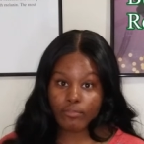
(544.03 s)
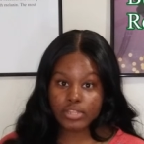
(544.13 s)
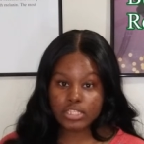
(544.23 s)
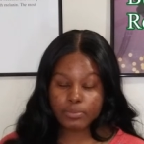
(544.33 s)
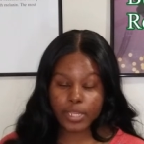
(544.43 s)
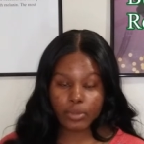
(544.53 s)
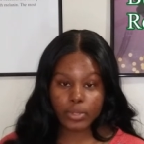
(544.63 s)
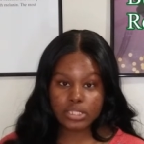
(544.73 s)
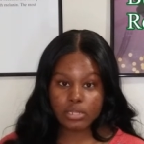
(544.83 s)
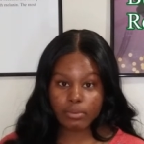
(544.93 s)
the spring and
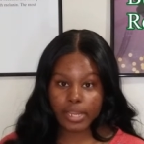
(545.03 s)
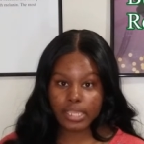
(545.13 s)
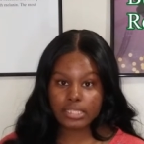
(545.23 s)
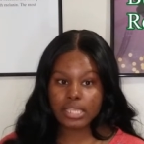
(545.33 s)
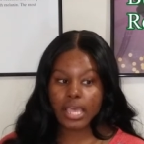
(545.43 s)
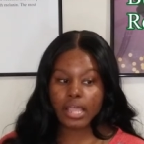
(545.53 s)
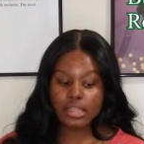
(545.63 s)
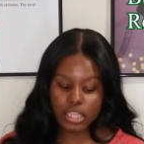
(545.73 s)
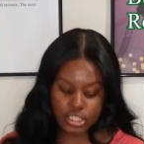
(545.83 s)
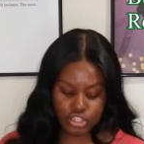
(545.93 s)
winter breaks,
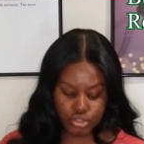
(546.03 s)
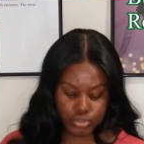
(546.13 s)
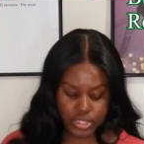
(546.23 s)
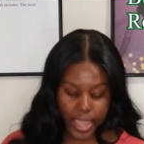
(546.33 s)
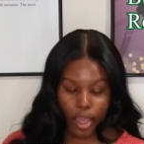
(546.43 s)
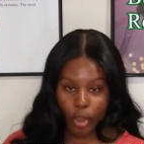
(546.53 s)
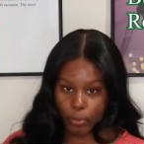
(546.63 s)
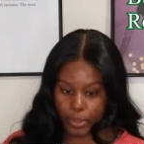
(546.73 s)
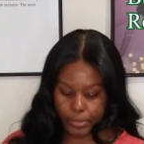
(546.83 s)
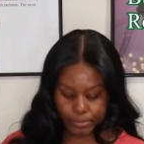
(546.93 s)
these do stay
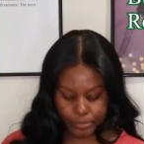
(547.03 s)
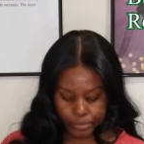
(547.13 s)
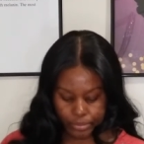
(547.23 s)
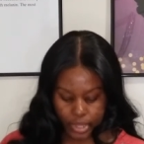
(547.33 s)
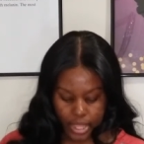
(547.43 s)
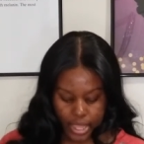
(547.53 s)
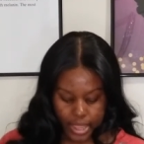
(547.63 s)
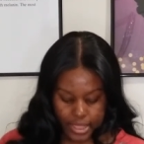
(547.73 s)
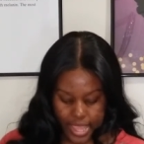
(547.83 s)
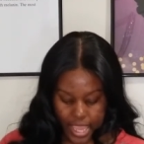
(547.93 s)

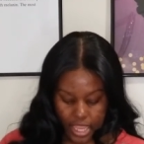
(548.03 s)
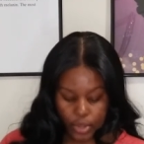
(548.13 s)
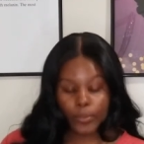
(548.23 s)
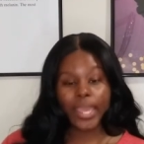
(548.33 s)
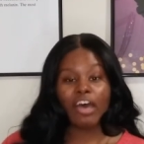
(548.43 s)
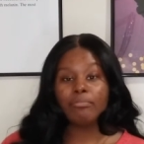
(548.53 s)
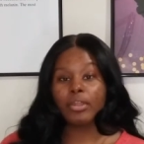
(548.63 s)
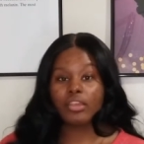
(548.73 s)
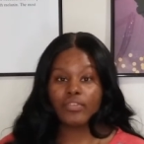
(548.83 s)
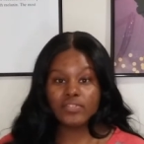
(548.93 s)
open. Then we have
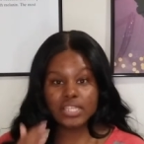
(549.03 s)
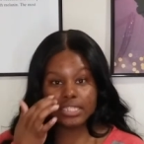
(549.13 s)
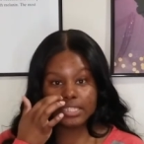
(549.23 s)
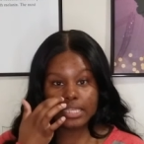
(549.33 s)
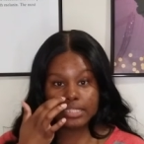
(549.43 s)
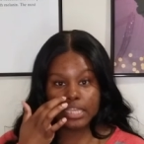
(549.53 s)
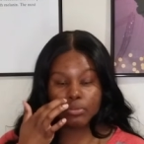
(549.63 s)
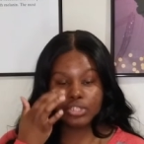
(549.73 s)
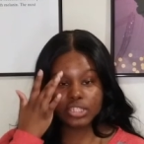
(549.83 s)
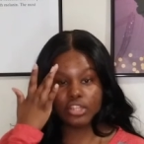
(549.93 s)
building 1516,
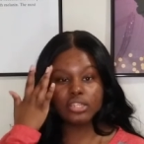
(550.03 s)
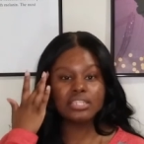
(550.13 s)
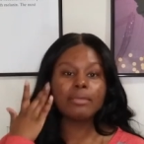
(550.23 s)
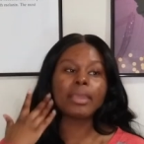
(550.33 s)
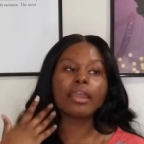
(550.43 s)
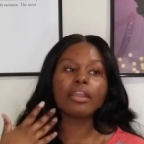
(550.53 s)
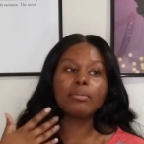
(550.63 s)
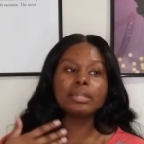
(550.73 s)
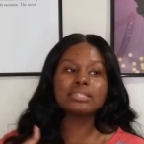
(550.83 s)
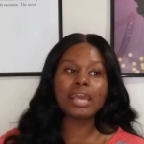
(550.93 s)
which is still in the same area,
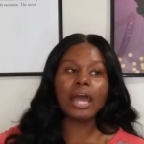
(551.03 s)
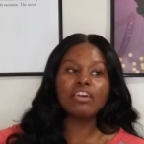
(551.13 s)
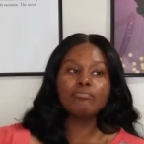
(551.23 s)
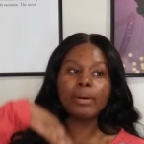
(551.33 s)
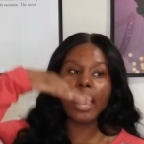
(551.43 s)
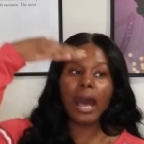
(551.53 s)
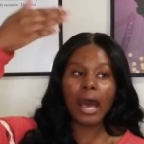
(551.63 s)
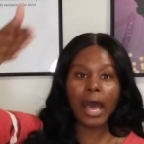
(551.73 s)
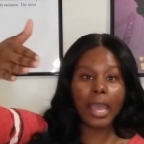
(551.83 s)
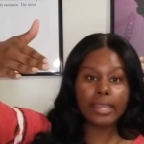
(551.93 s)
but it's kind of
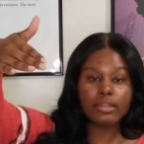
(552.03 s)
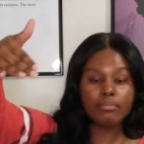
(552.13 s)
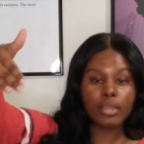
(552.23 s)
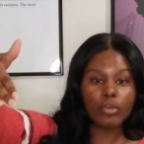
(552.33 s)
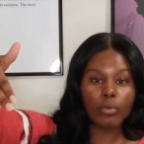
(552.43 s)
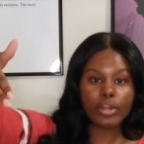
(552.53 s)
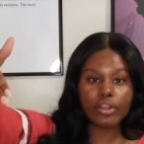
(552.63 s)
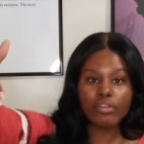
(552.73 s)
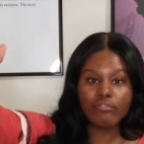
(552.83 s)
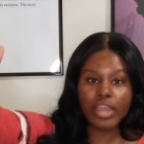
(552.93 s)
behind McWhorter
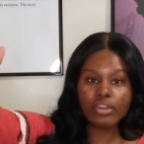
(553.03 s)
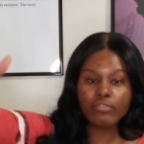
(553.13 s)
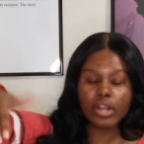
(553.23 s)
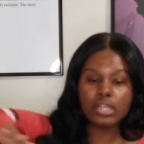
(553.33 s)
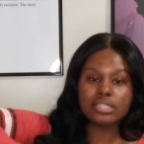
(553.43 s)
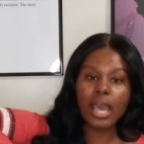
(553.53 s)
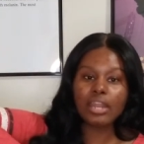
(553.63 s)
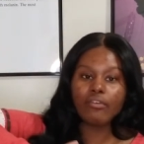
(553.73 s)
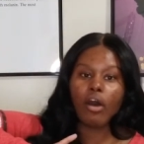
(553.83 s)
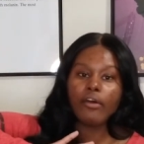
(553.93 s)
and Vandenberg. It's kind
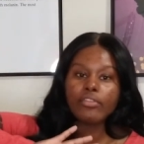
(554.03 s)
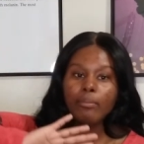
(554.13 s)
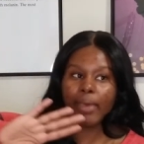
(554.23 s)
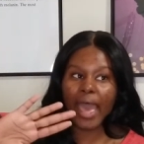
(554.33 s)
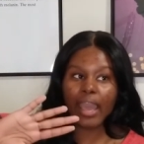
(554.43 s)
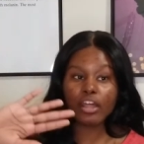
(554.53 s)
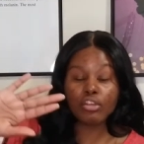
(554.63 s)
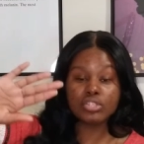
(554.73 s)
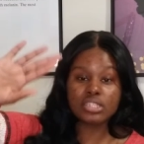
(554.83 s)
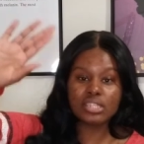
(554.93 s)
of on the back,
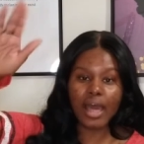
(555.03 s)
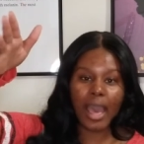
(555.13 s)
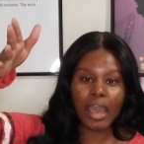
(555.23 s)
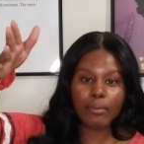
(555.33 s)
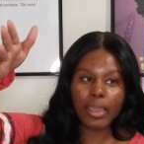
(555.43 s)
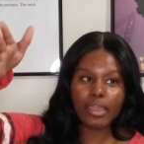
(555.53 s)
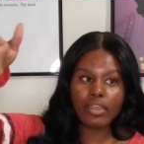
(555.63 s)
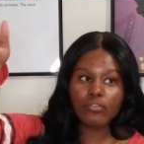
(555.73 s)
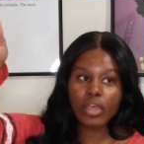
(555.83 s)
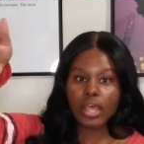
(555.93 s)
closest to the highway
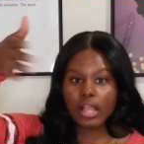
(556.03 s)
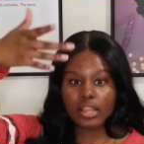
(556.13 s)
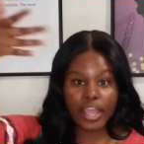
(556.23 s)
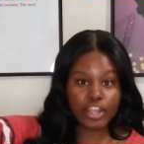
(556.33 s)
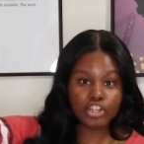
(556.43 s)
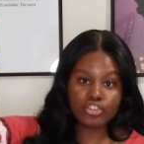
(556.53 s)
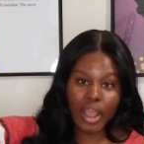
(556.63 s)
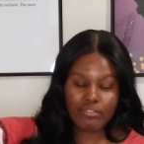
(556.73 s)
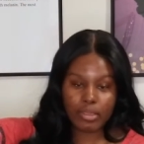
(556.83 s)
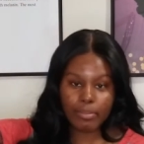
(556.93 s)
if like you're
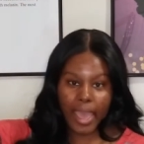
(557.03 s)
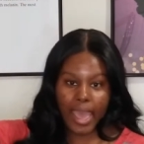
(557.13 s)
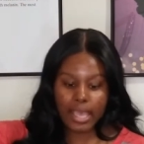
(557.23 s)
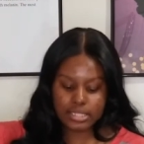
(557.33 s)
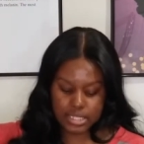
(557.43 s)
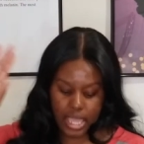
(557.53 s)
driving past.